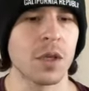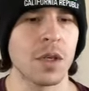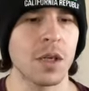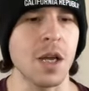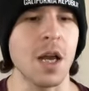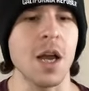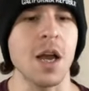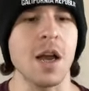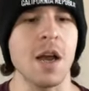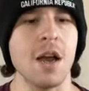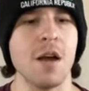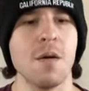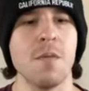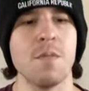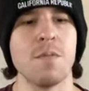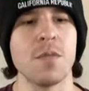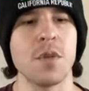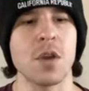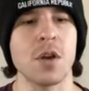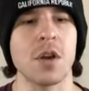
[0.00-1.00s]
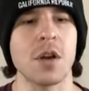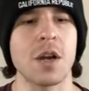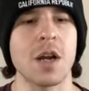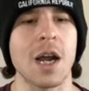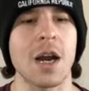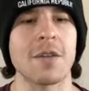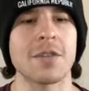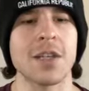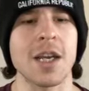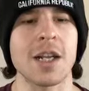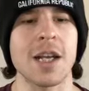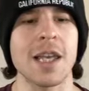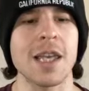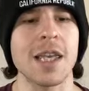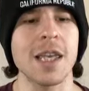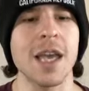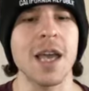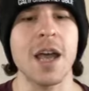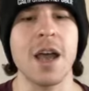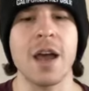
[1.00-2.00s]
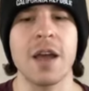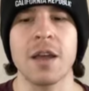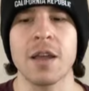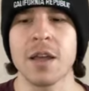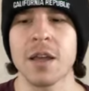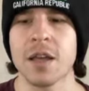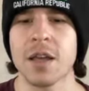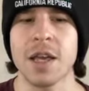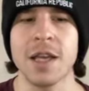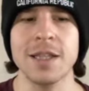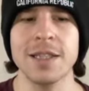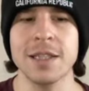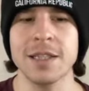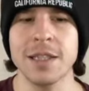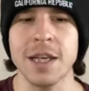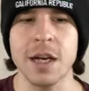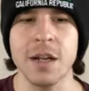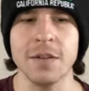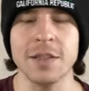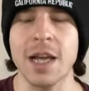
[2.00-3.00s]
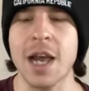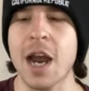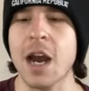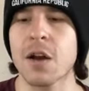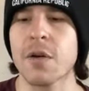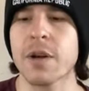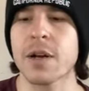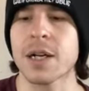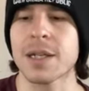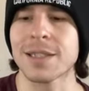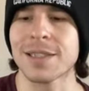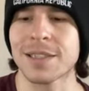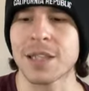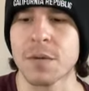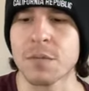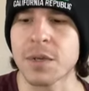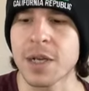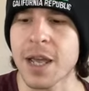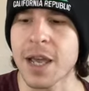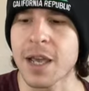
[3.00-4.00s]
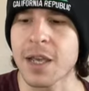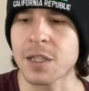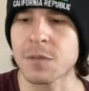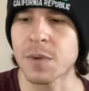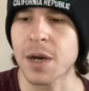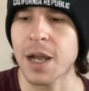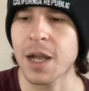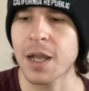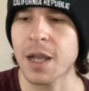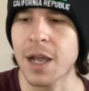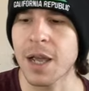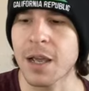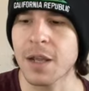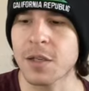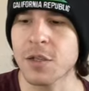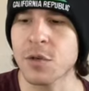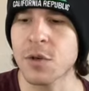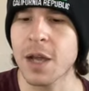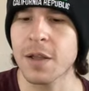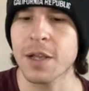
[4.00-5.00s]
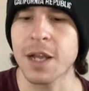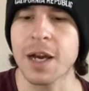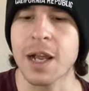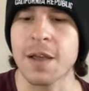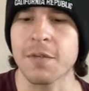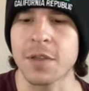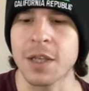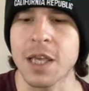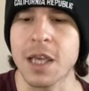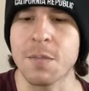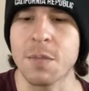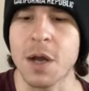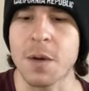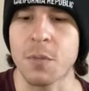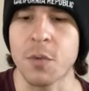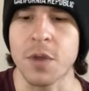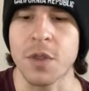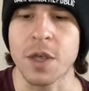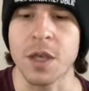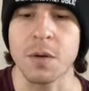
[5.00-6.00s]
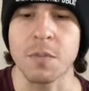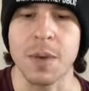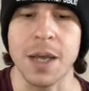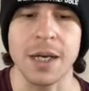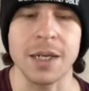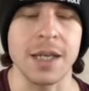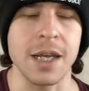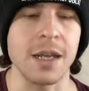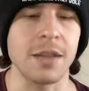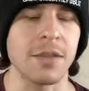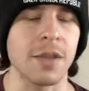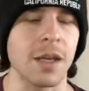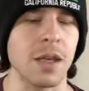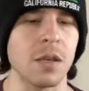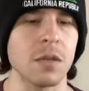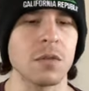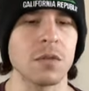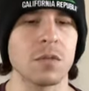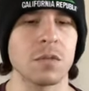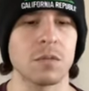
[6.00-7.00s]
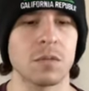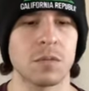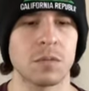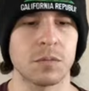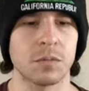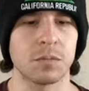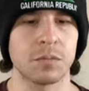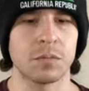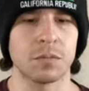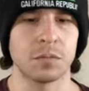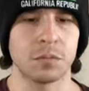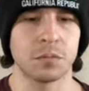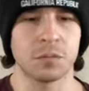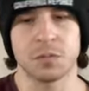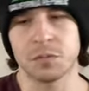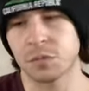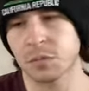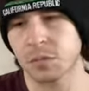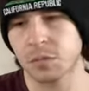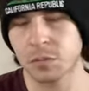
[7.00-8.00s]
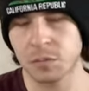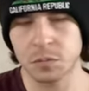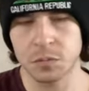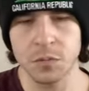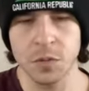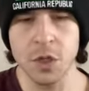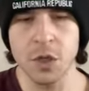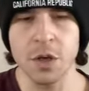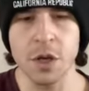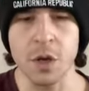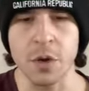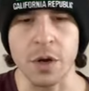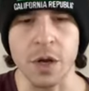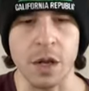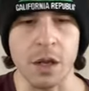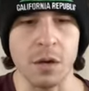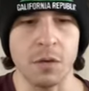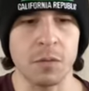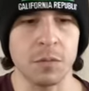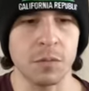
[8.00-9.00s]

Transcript: You're kind of saying like, yeah, it's kind of tiring on some days, but I do have kind of have to keep up with it and maintain things. You're doing it.